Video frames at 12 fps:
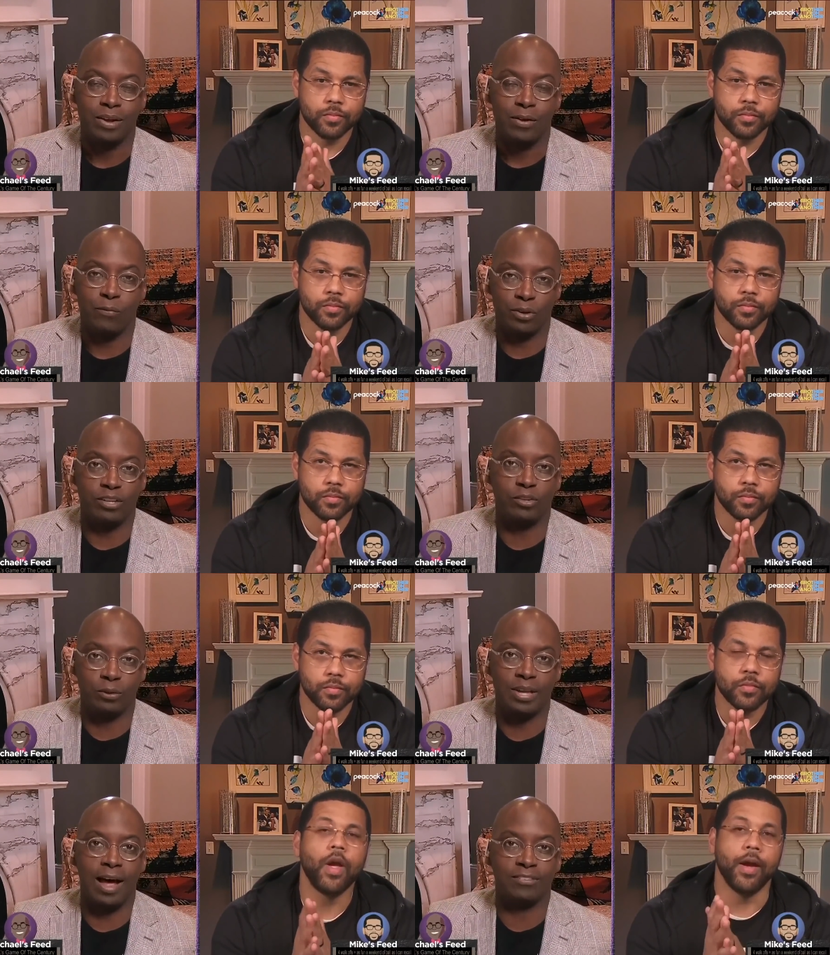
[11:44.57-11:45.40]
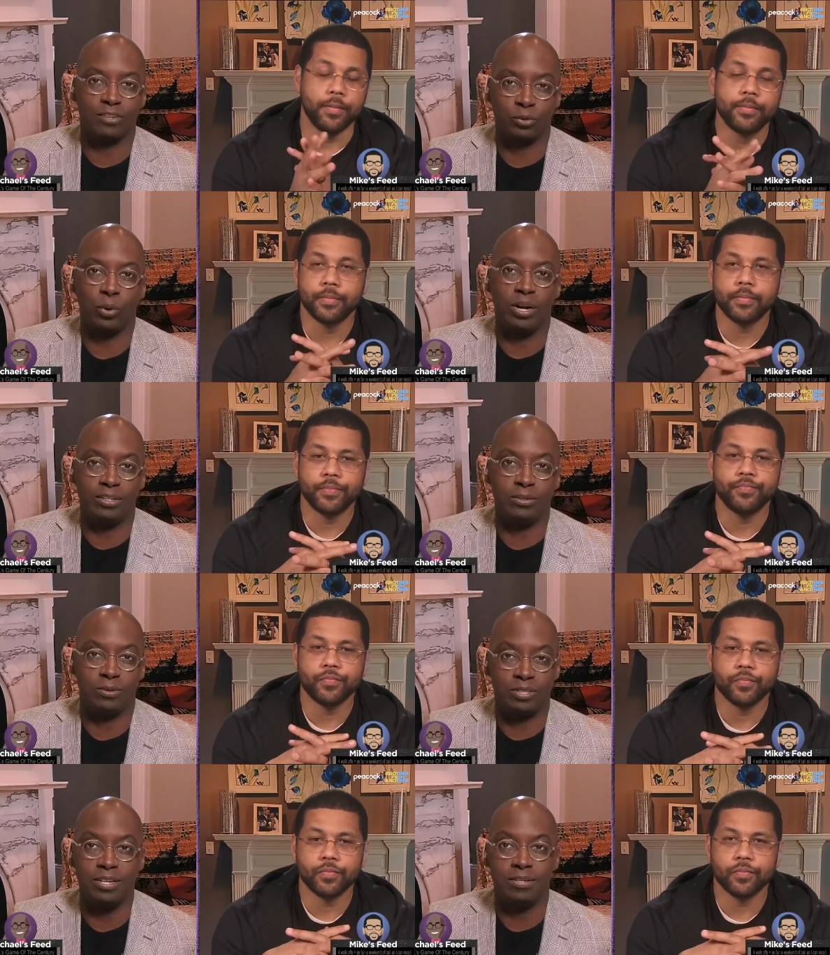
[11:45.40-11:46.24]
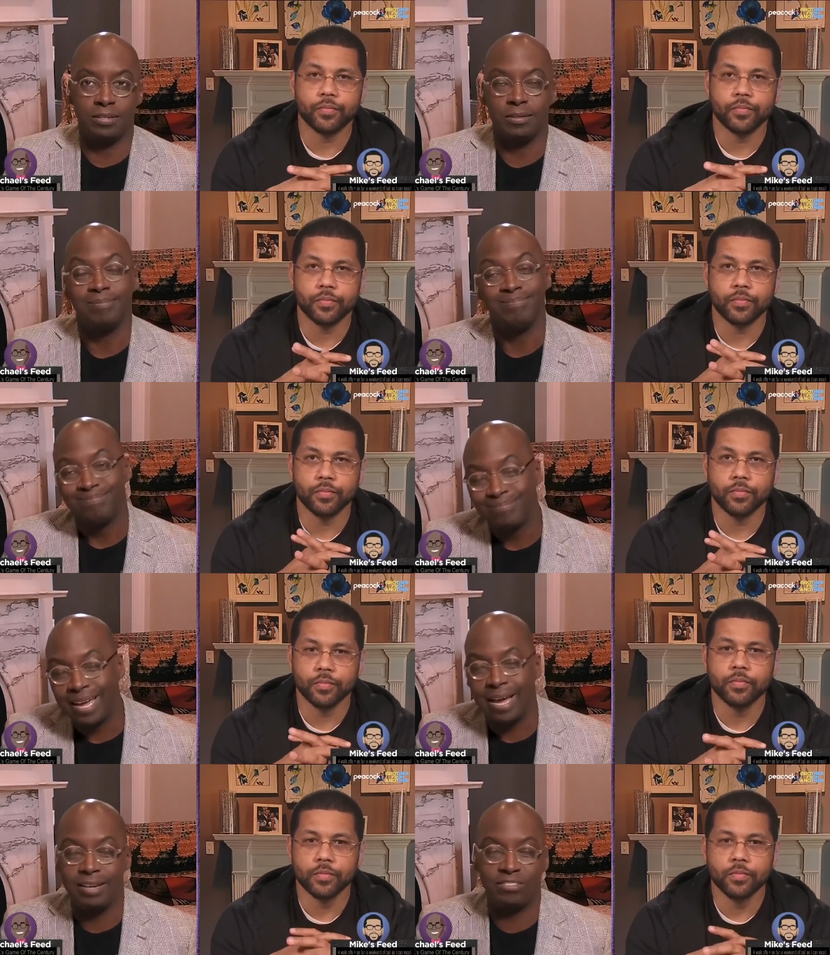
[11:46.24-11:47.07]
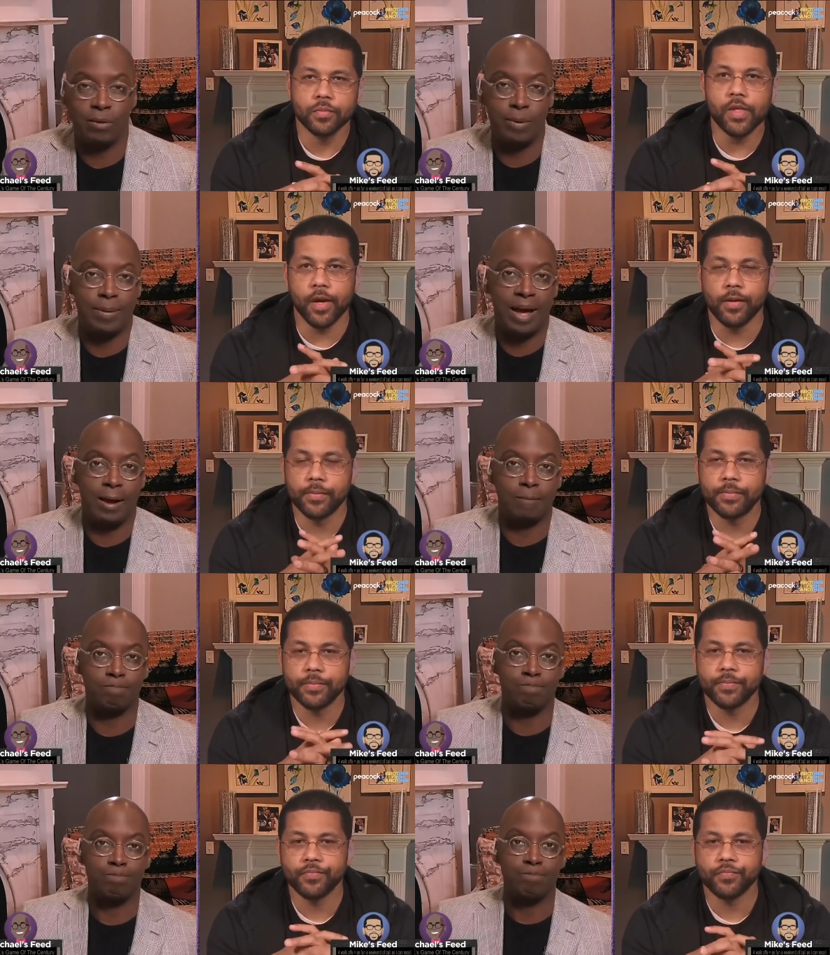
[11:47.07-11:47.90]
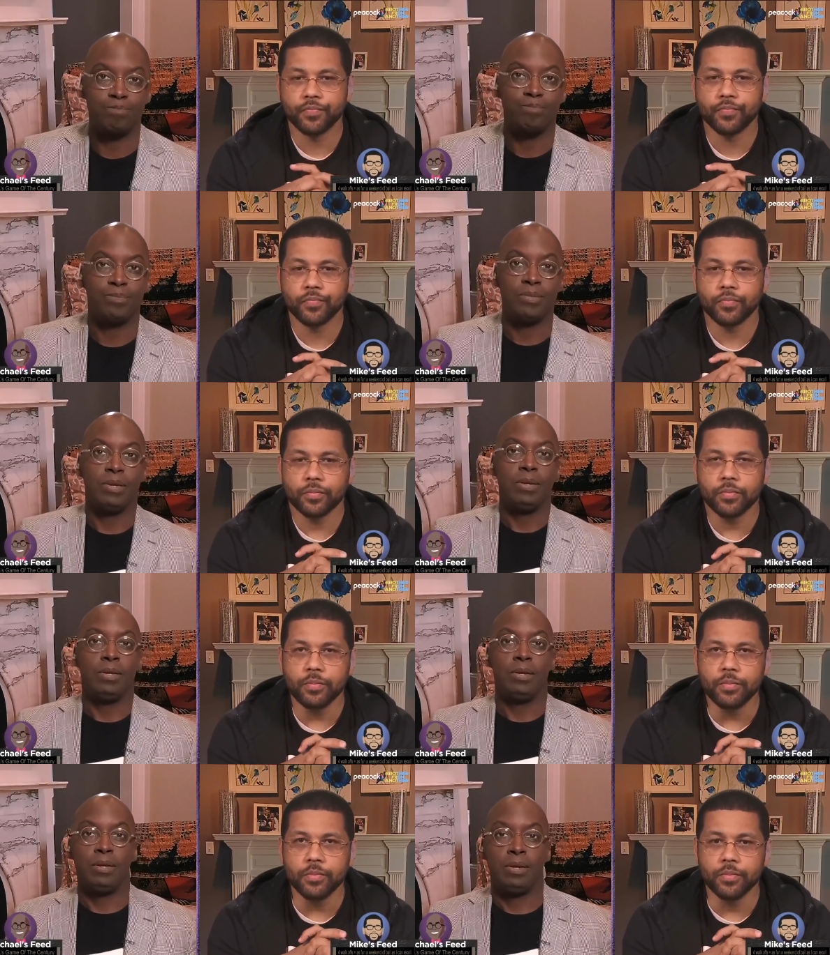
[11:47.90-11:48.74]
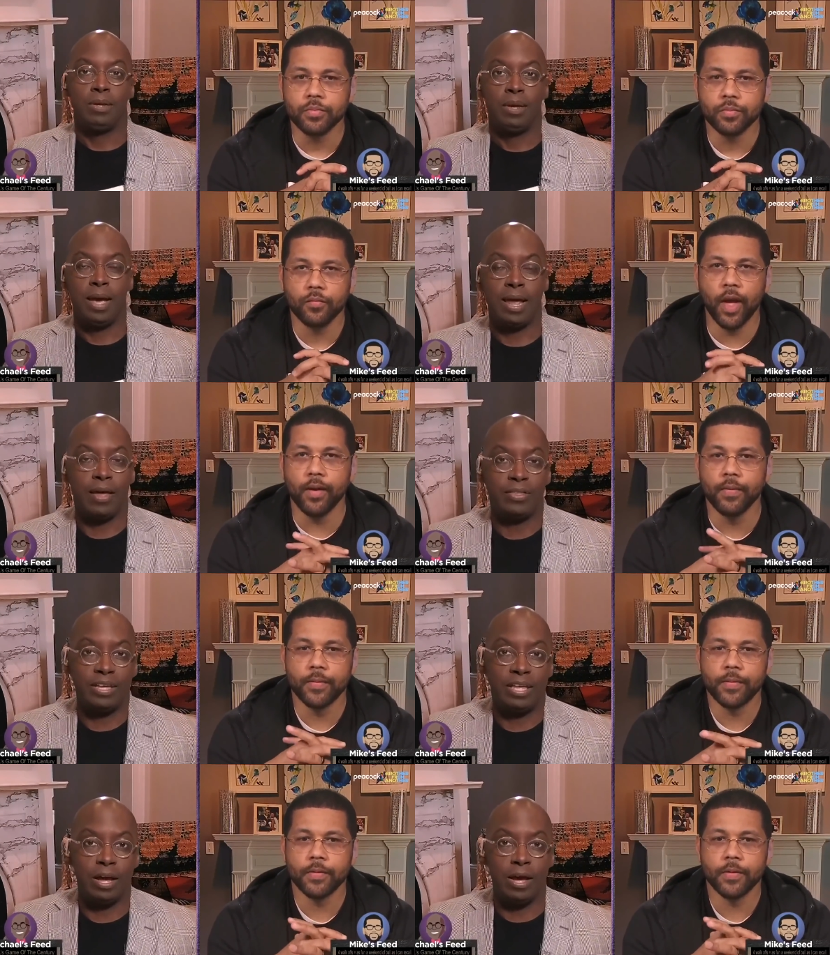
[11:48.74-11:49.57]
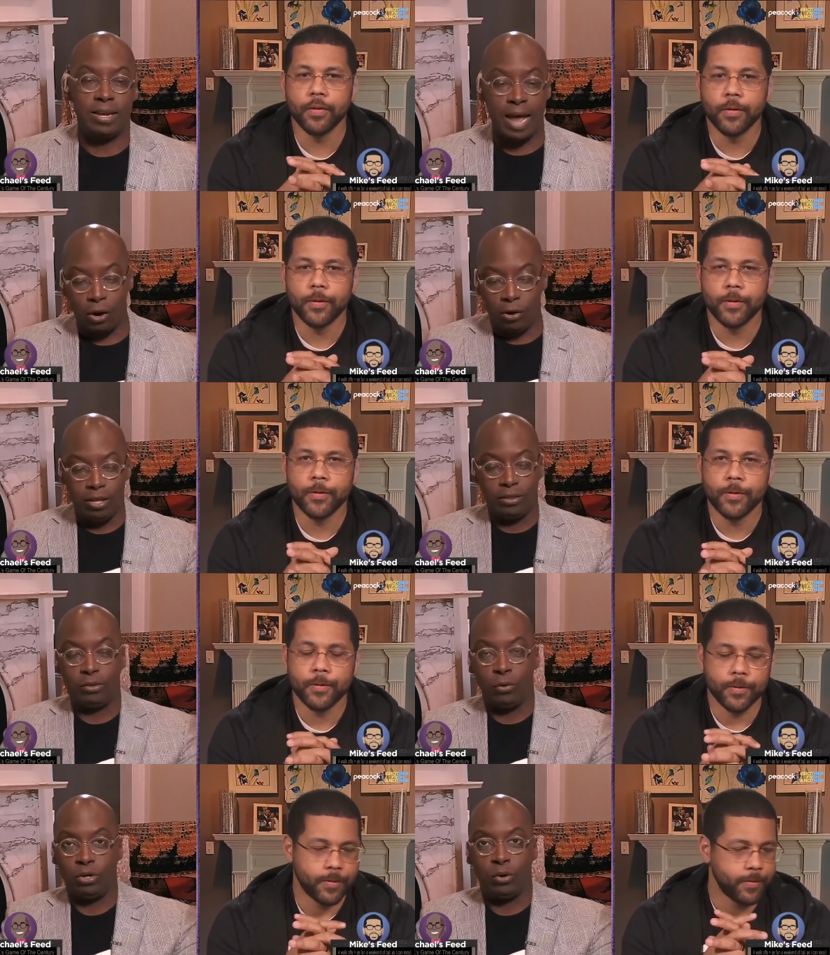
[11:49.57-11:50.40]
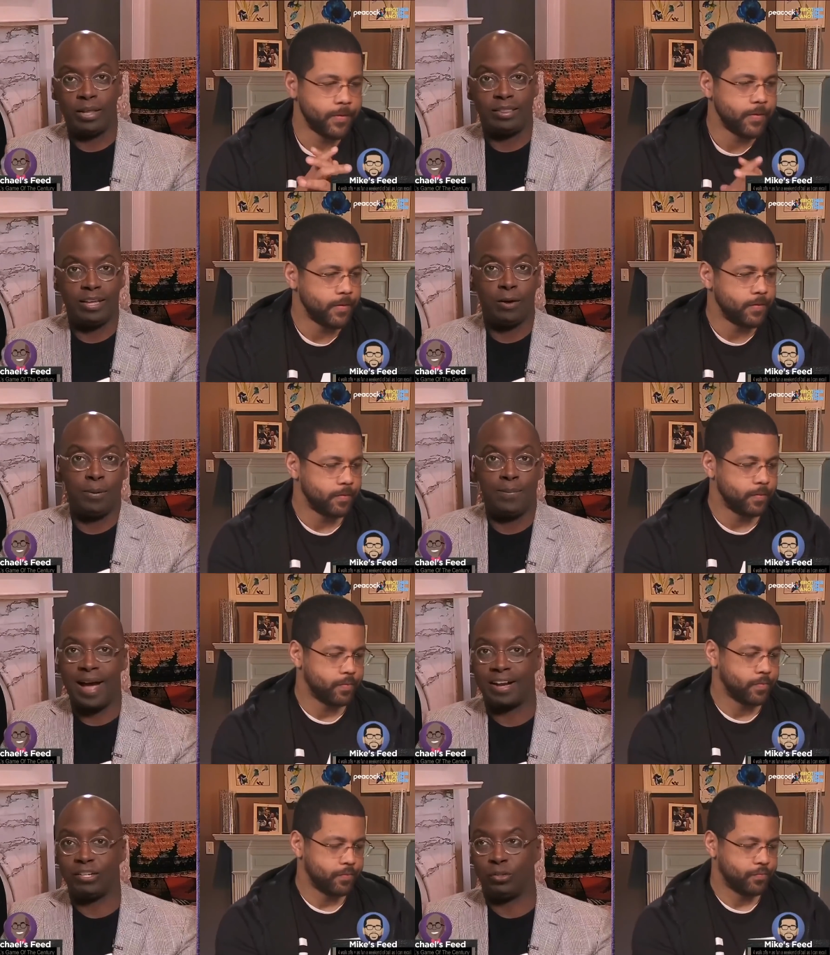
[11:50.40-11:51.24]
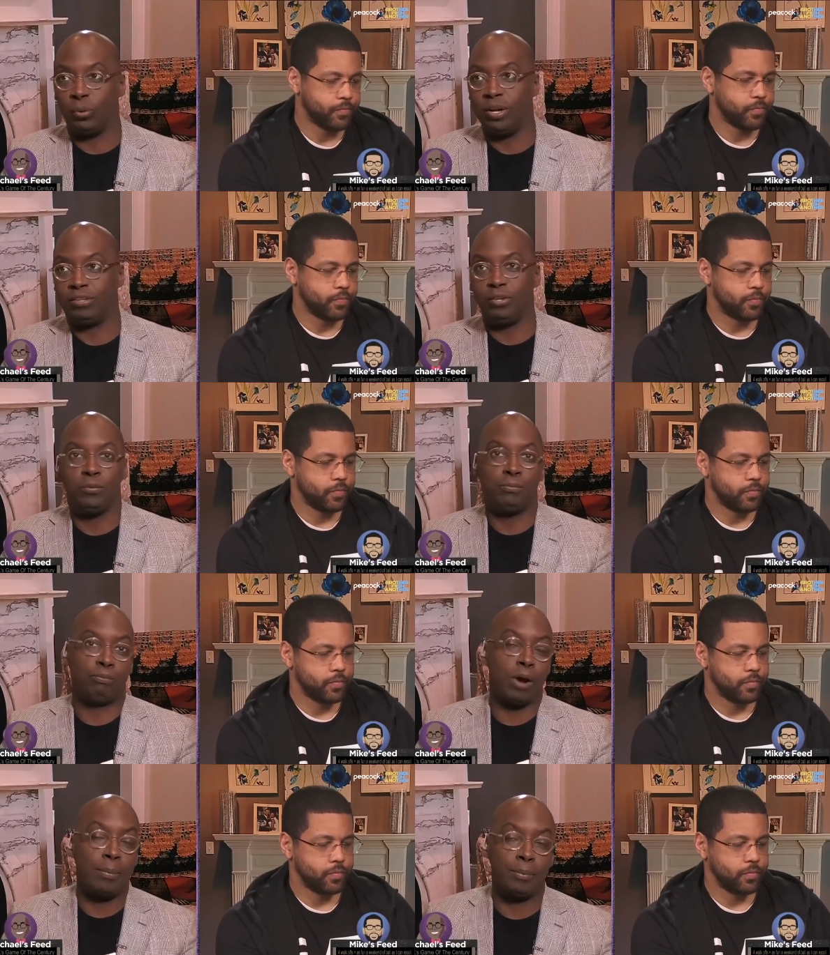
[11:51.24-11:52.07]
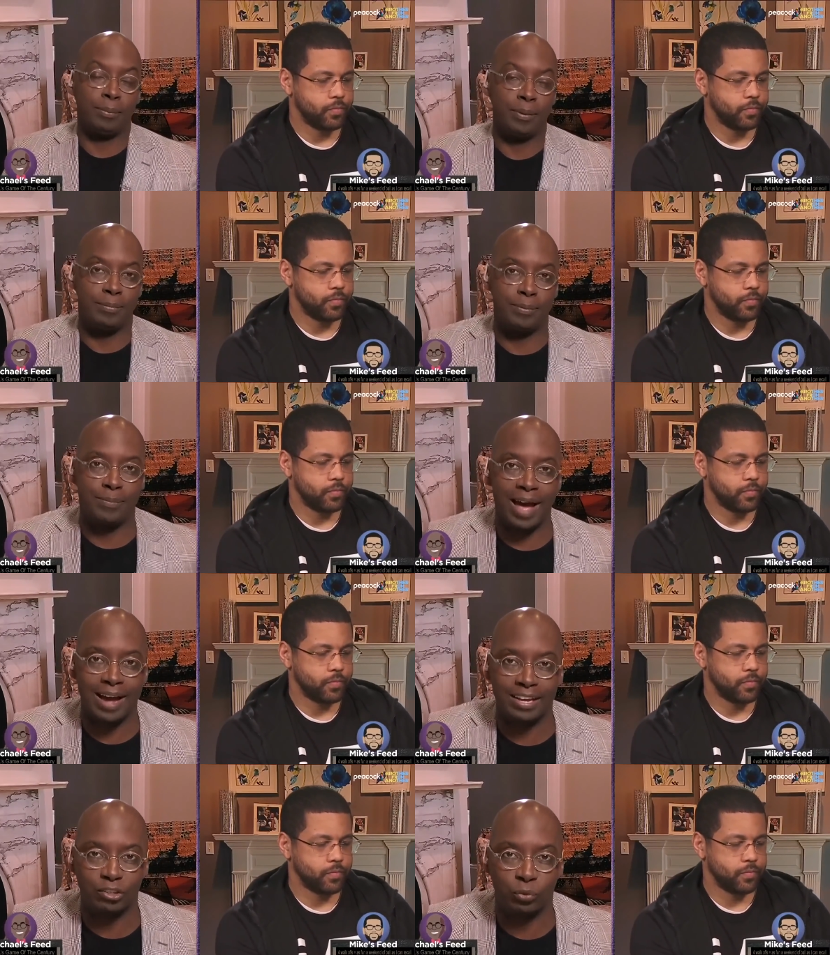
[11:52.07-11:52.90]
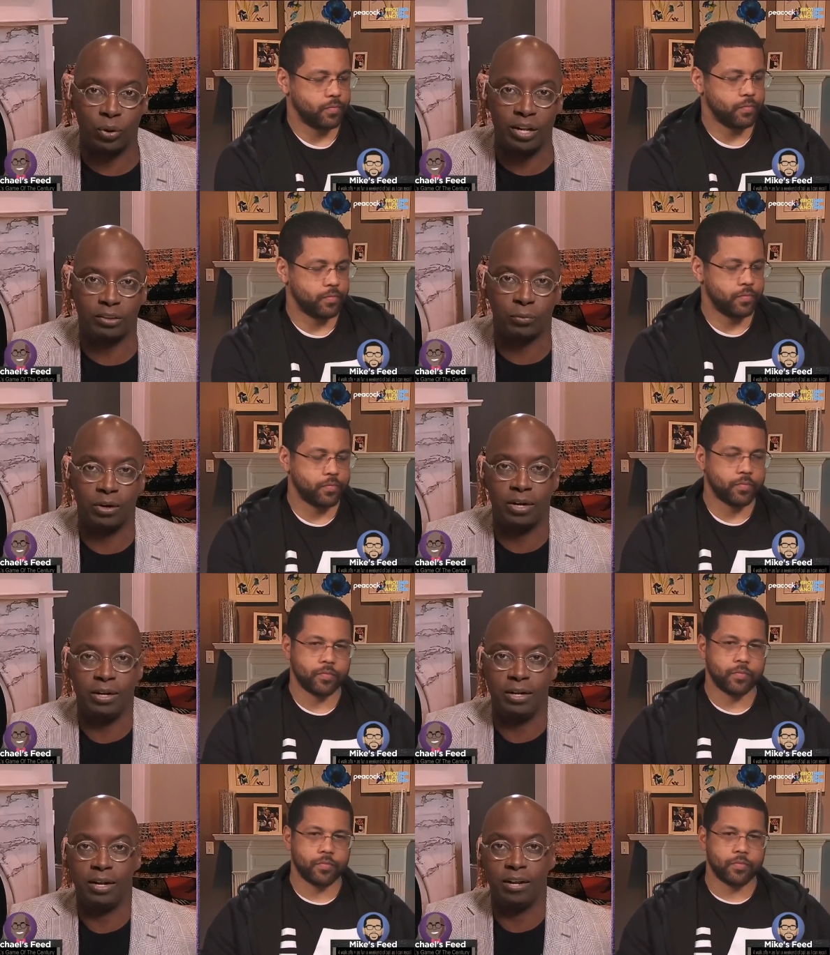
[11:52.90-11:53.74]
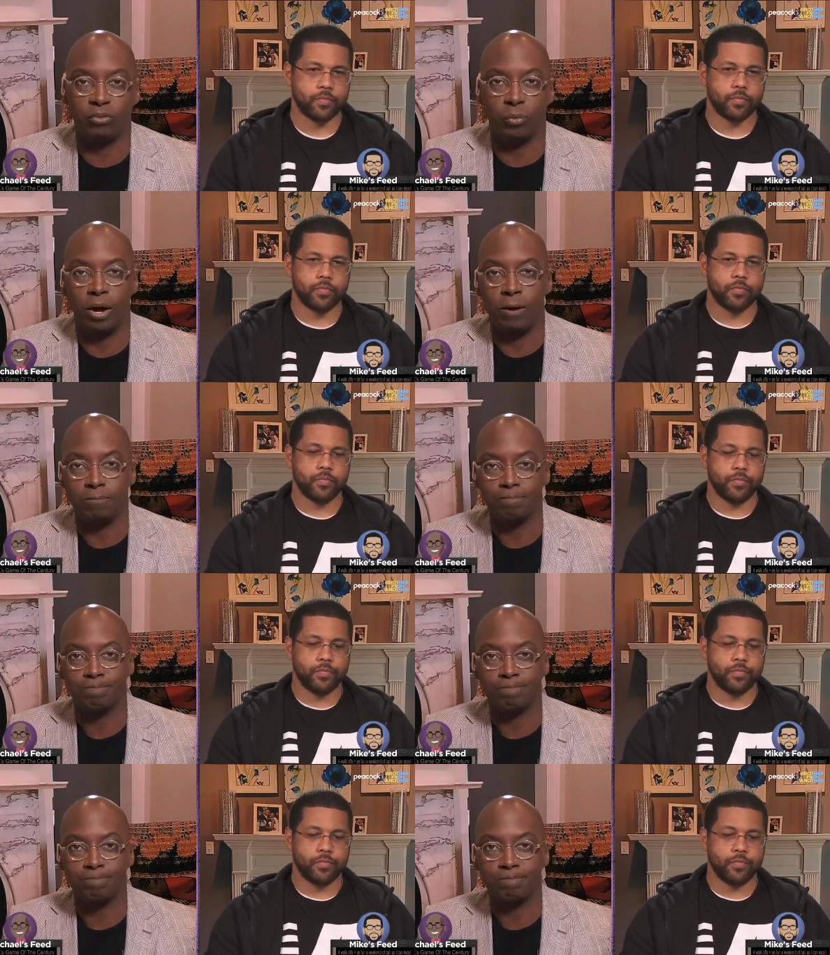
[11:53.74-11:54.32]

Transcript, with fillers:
Speaker 1: for the 2022 yeah. season. Yeah, he's going to be back. And I yeah. think he, not only do, I think he'll be back in 22, probably be back in 23 as well.